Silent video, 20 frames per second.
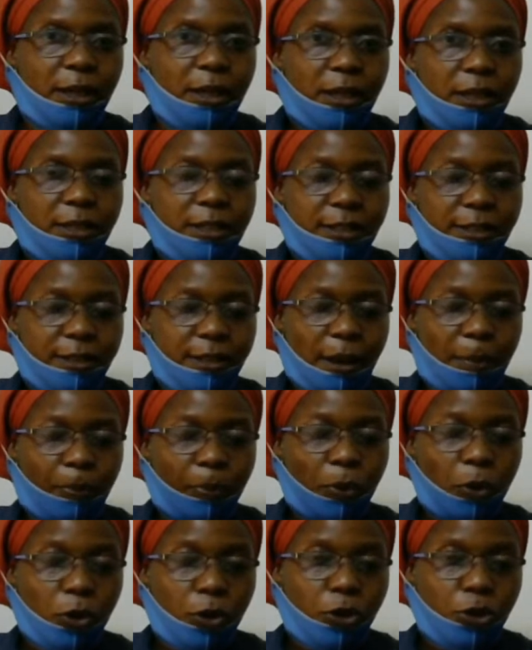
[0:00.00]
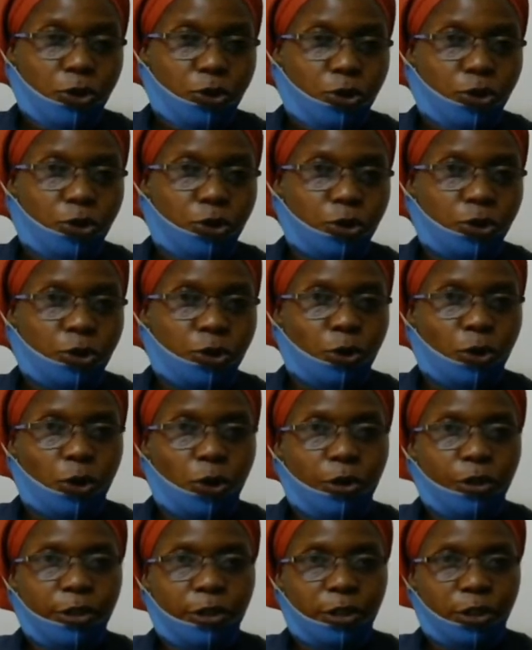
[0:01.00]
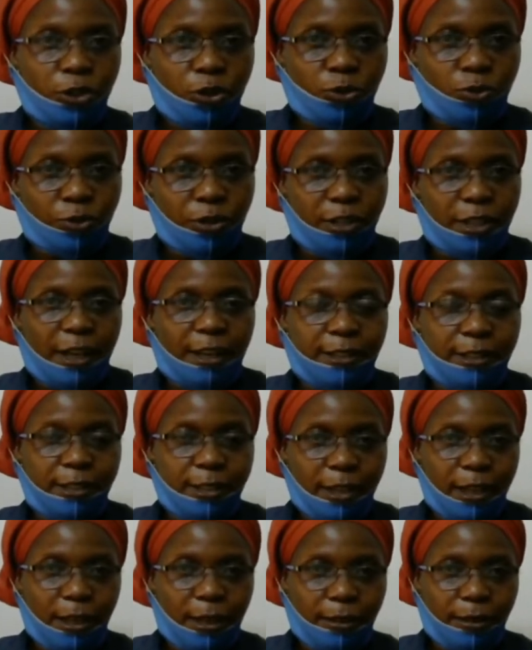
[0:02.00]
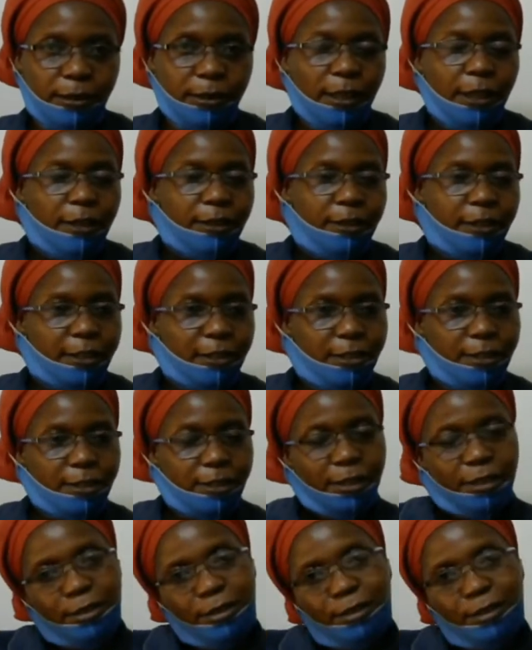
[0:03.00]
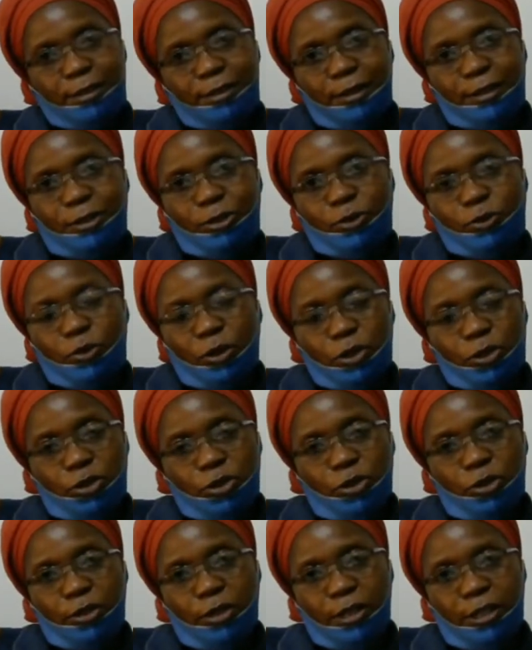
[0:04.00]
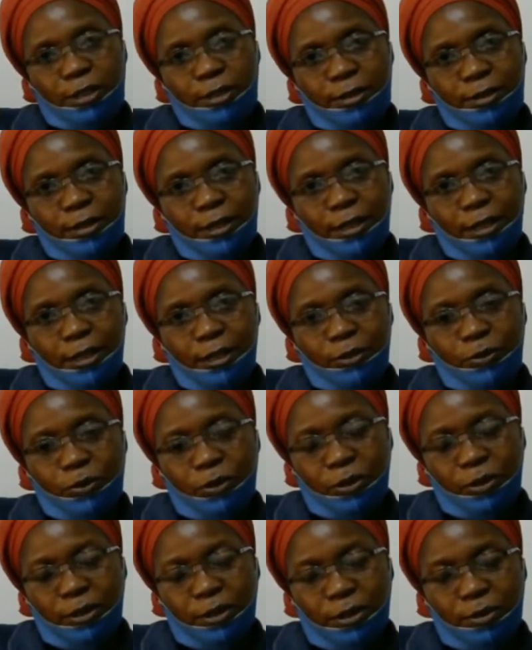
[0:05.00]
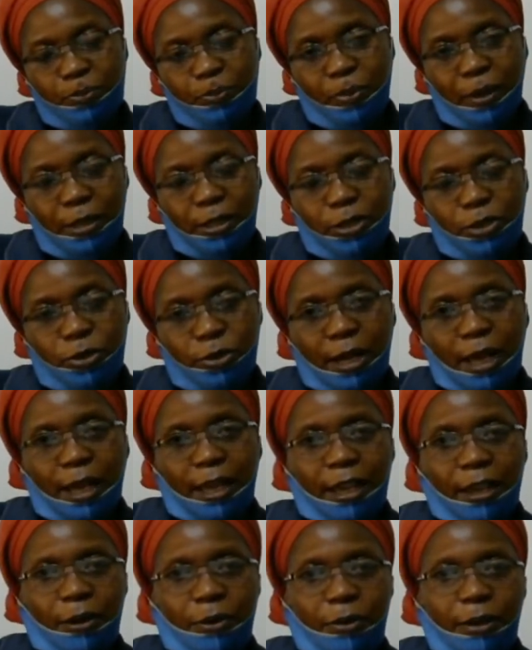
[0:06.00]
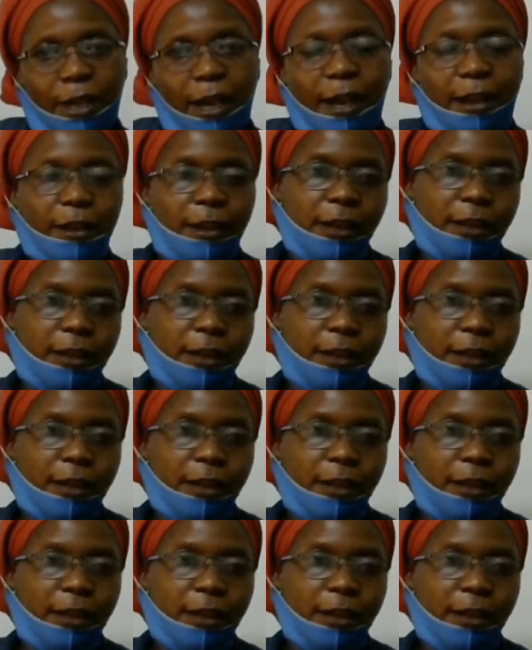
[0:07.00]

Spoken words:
it is upon you to use your own discrete and tell that since this question is dealing with this particular area,